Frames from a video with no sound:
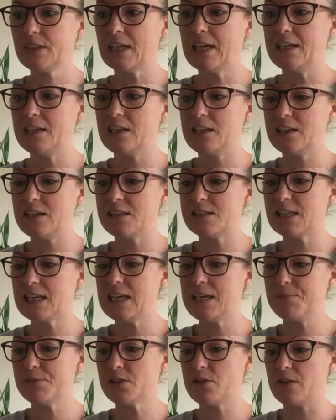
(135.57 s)
And you need to
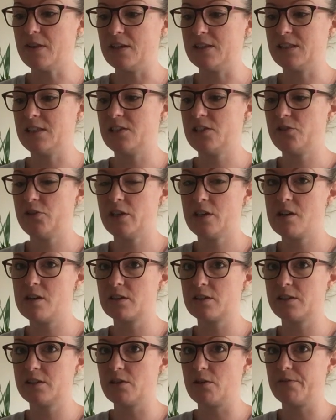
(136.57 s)
keep doing this until you
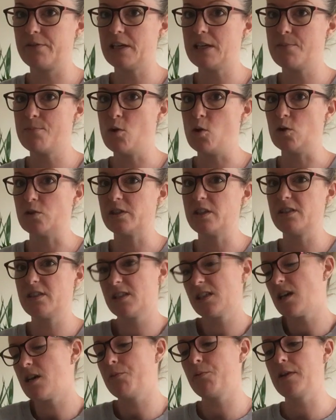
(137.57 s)
can't dissolve anymore. So
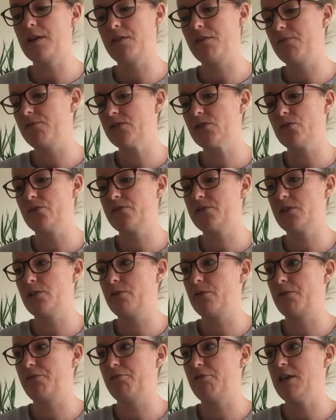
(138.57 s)
start with sort of 2
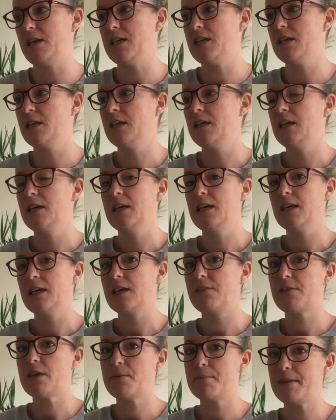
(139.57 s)
or 3.
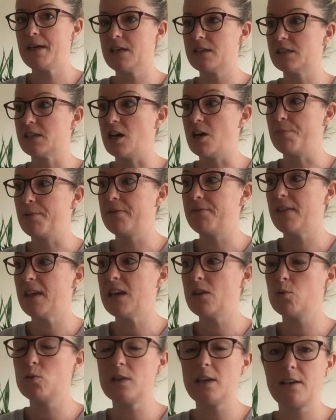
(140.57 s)
Give it a mix up.
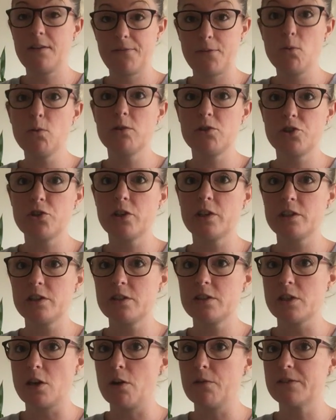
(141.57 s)
If all the sugar
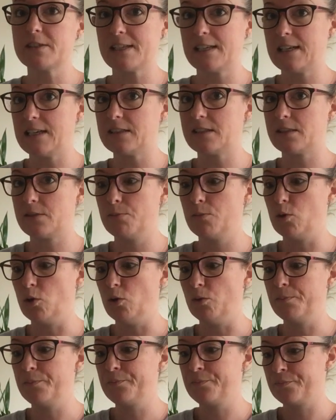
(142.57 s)
dissolves, then add some more.